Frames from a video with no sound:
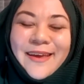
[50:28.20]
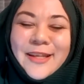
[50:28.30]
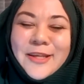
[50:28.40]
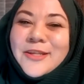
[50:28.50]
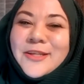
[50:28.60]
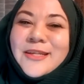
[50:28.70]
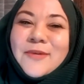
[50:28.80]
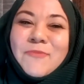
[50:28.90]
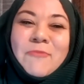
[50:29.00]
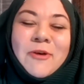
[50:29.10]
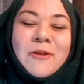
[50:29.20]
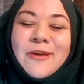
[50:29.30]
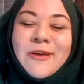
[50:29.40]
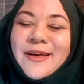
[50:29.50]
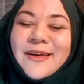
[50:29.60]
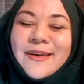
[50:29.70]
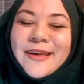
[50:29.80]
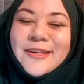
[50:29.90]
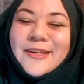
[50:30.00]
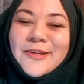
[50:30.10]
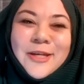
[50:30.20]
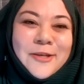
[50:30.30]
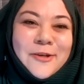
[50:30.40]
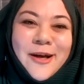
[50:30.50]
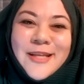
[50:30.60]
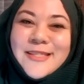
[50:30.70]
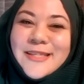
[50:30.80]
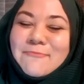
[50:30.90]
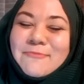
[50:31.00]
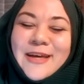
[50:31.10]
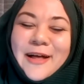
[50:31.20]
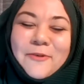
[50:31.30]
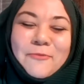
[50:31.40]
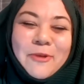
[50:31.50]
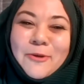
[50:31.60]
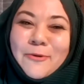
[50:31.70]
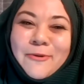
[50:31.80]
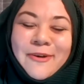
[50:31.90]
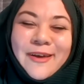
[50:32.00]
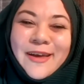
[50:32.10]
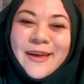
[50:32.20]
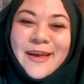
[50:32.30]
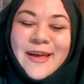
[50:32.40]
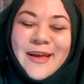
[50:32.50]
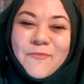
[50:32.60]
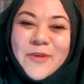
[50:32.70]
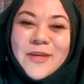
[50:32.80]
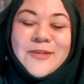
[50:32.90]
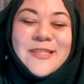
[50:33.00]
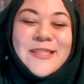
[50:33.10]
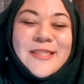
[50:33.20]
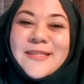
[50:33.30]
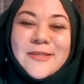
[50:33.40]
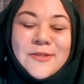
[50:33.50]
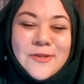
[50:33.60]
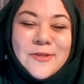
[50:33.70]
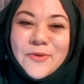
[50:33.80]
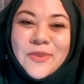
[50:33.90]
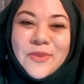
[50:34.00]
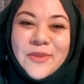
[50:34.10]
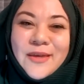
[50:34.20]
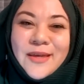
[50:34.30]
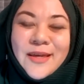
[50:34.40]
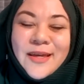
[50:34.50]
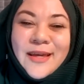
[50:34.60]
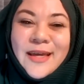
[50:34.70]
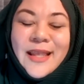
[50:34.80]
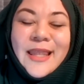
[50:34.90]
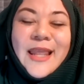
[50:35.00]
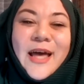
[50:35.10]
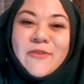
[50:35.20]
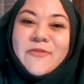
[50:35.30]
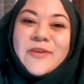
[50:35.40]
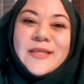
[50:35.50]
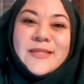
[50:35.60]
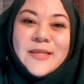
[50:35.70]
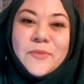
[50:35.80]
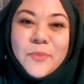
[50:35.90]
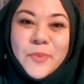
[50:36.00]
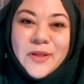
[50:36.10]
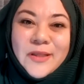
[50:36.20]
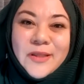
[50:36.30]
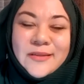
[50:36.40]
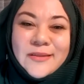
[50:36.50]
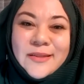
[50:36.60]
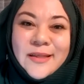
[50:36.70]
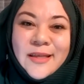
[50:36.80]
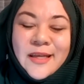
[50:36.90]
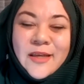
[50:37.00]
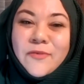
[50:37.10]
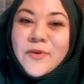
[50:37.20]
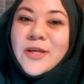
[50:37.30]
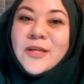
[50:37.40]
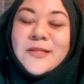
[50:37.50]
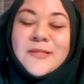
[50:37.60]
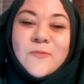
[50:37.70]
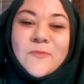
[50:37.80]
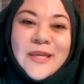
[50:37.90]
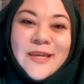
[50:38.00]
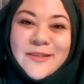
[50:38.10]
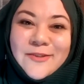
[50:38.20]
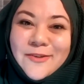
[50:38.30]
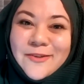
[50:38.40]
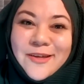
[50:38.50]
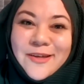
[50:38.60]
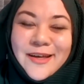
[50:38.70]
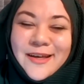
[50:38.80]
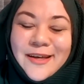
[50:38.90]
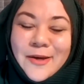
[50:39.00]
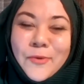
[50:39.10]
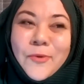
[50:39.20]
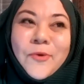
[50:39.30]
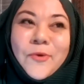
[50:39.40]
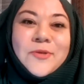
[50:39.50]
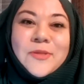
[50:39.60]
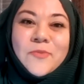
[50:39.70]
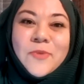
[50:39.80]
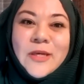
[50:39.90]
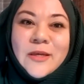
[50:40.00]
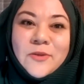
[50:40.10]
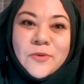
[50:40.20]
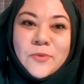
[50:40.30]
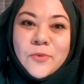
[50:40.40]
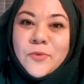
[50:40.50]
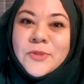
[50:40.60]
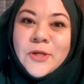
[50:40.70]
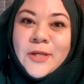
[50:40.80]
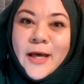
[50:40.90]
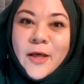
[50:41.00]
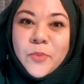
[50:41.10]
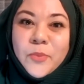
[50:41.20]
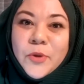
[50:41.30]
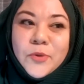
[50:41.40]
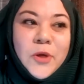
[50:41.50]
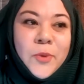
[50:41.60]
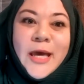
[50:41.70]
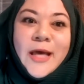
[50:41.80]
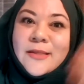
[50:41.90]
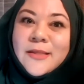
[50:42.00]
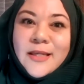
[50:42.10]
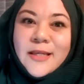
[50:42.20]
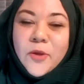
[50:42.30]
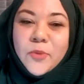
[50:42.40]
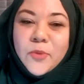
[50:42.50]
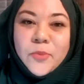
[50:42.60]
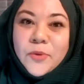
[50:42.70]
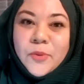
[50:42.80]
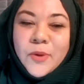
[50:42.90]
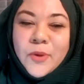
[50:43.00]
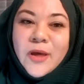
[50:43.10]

and you're going to remember Allah, and you're going to ask him to help you, because that's the truth. Life is simple. If you're not speaking to Allah, who are you speaking to? Who's going to help you? No one else can help you.